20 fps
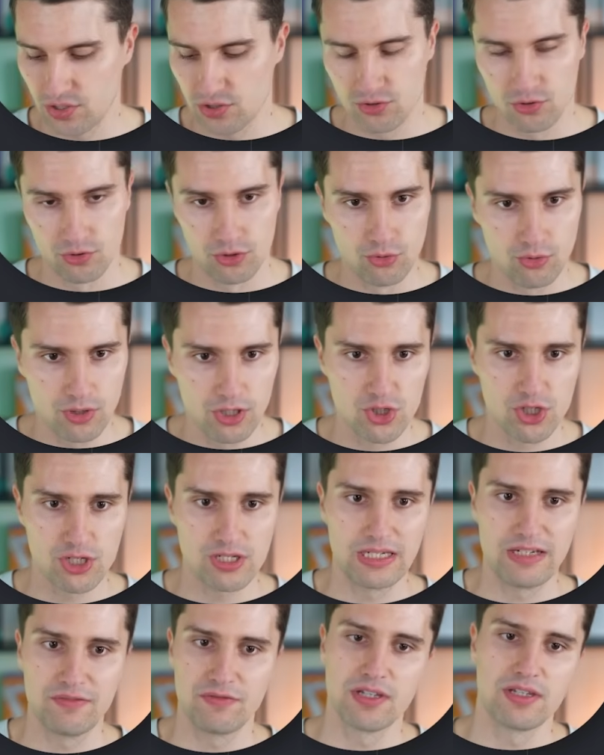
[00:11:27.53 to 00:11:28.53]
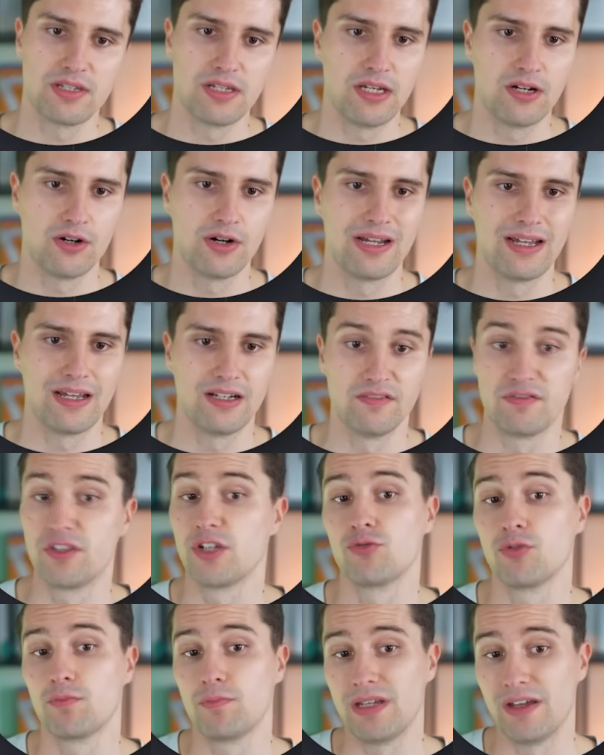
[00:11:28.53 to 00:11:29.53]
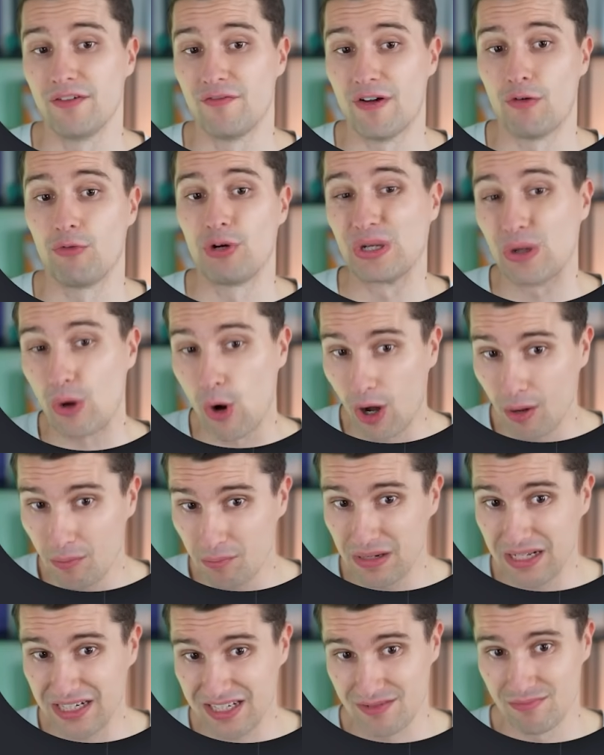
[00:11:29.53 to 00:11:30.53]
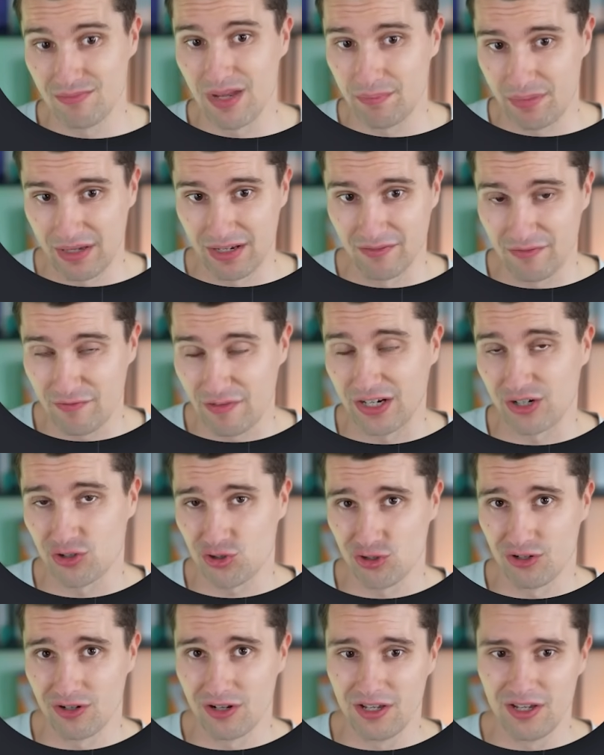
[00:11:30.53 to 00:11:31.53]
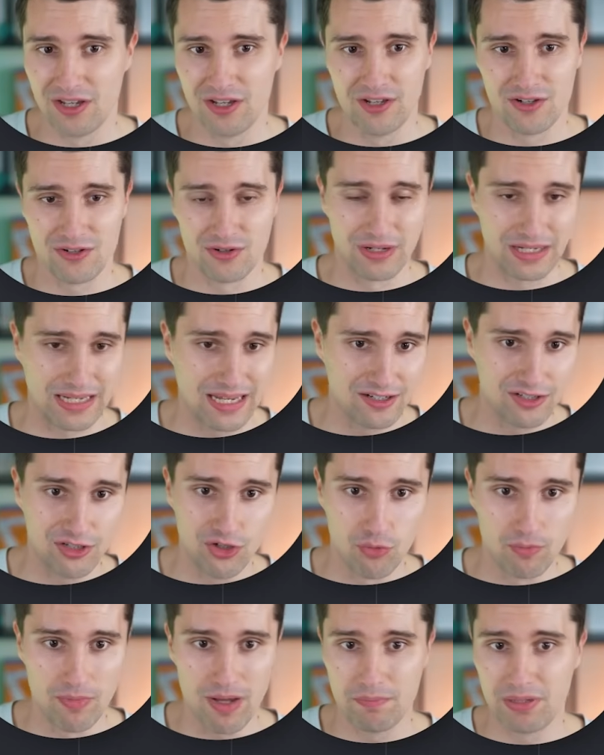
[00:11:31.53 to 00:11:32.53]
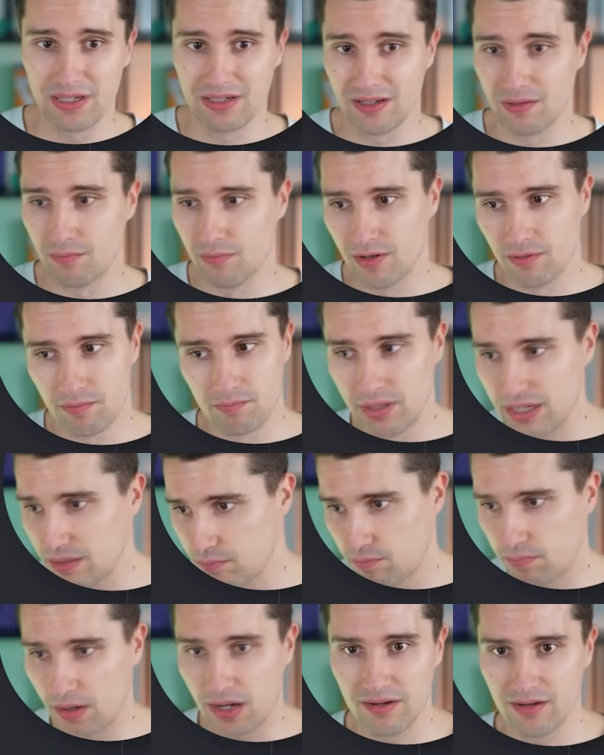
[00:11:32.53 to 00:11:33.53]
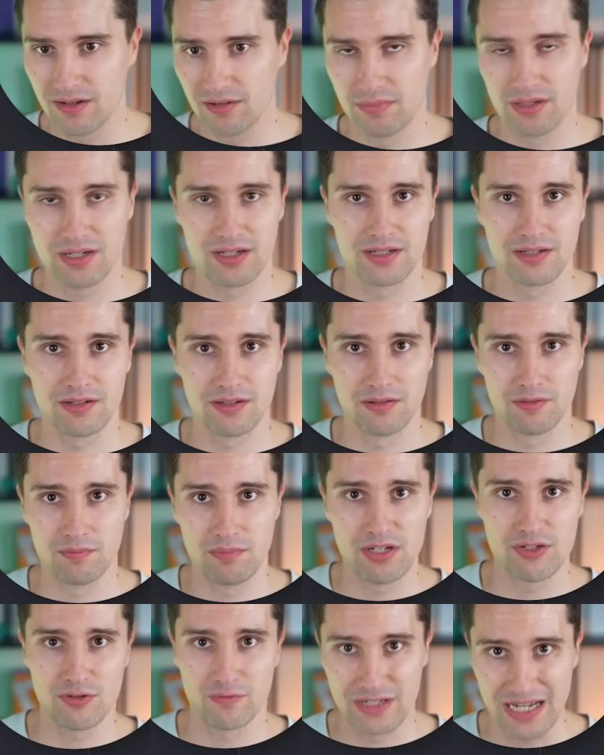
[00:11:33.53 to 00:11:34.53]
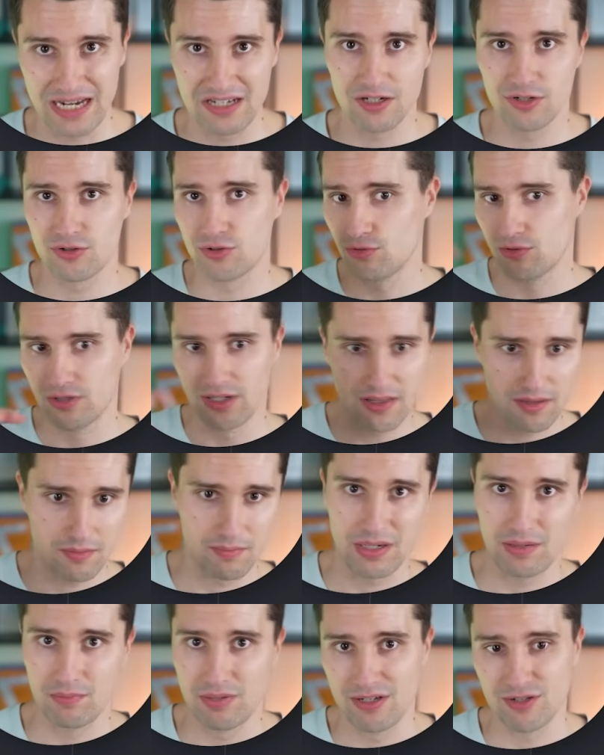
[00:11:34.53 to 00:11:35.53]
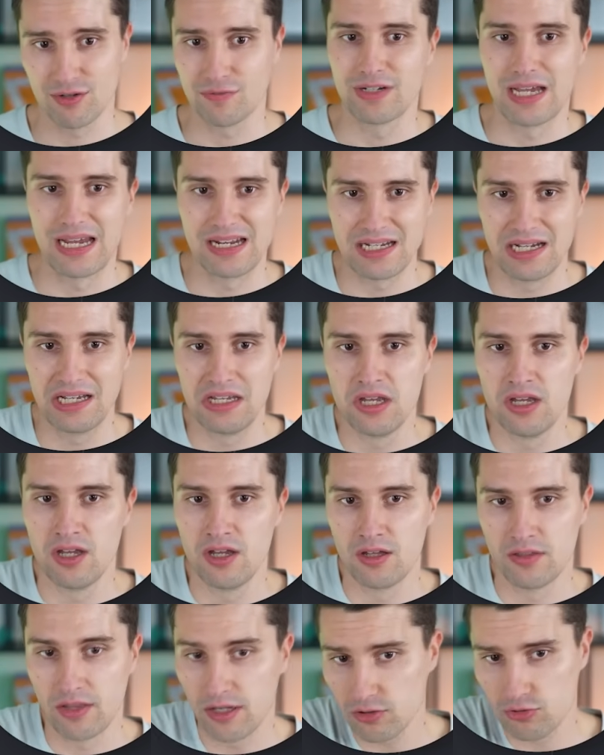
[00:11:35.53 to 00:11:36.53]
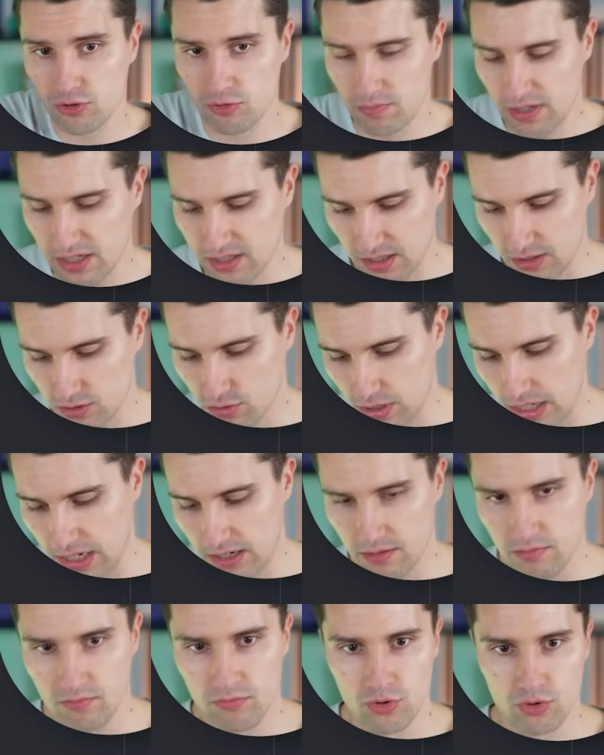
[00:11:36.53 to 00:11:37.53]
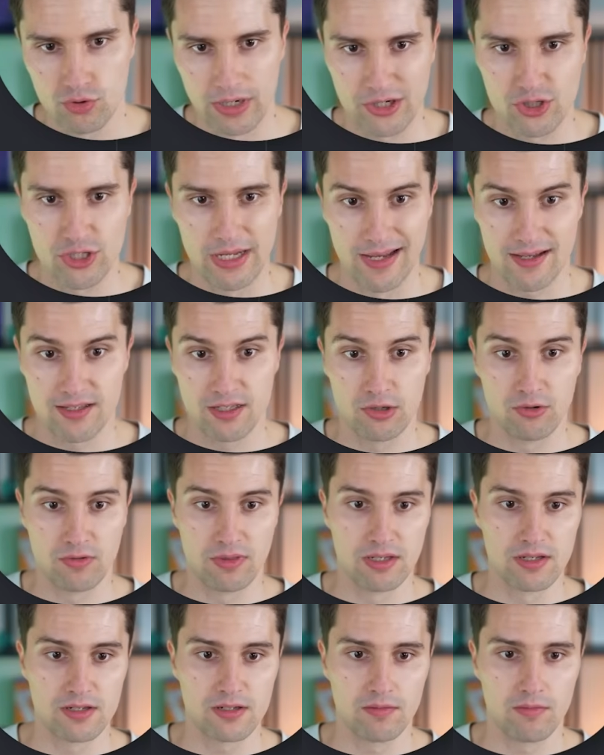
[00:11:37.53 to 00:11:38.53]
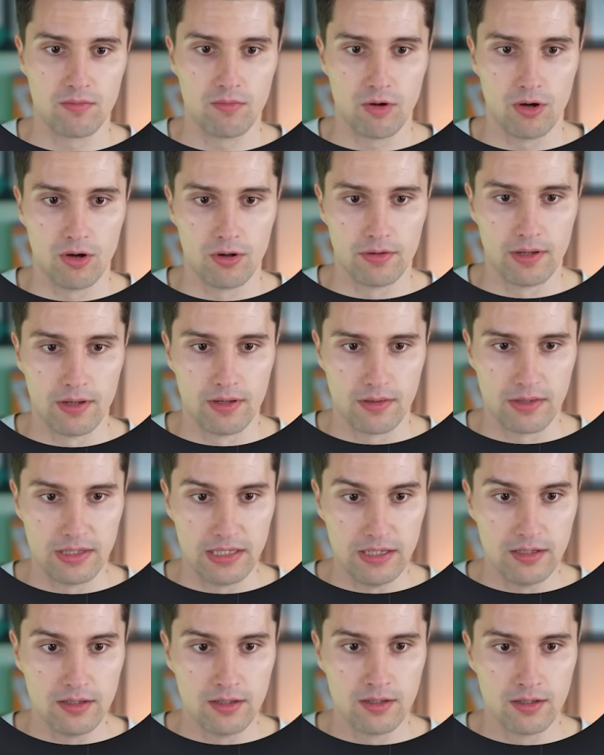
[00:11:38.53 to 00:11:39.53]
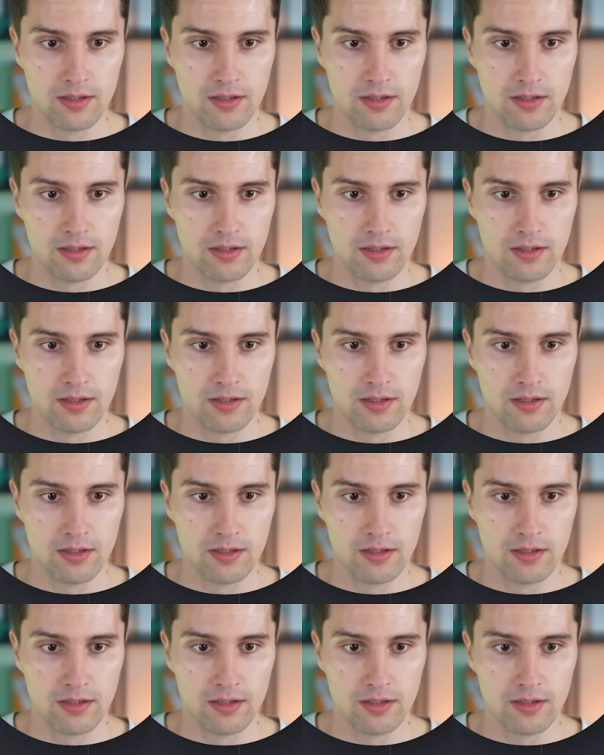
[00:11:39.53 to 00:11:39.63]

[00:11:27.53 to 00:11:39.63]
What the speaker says: So you can just leave this here, and if this would be a very complex mapping function, so again, you're mapping a big piece of data to another big piece of data, then it could make sense, okay, to actually execute this on the